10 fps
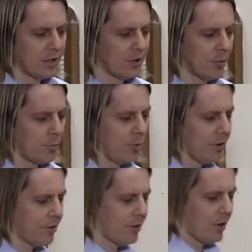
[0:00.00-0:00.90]
to end up
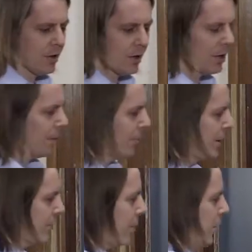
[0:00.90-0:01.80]
with
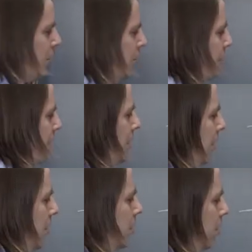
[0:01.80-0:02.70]
minus R over
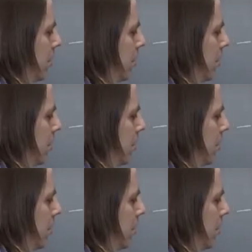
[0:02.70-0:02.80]
L